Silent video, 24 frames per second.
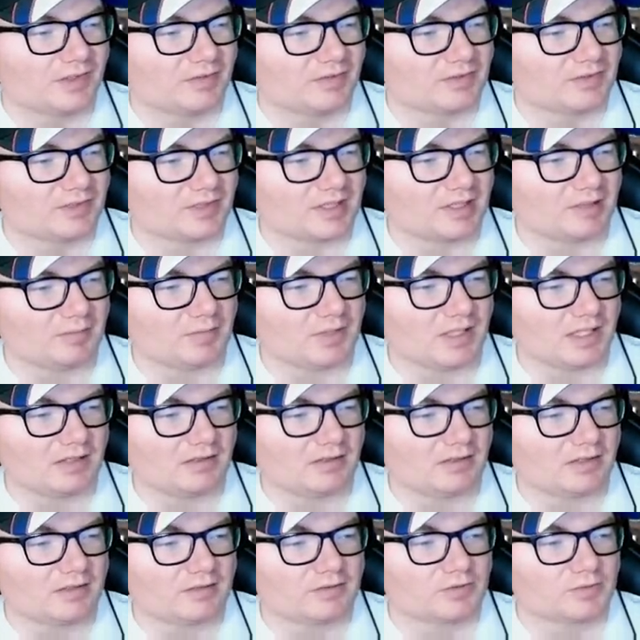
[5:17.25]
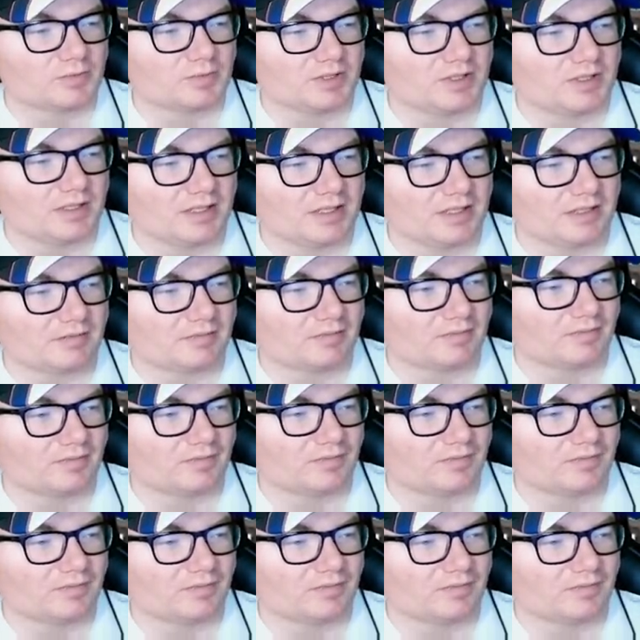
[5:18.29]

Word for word: There was a couple outliers, but like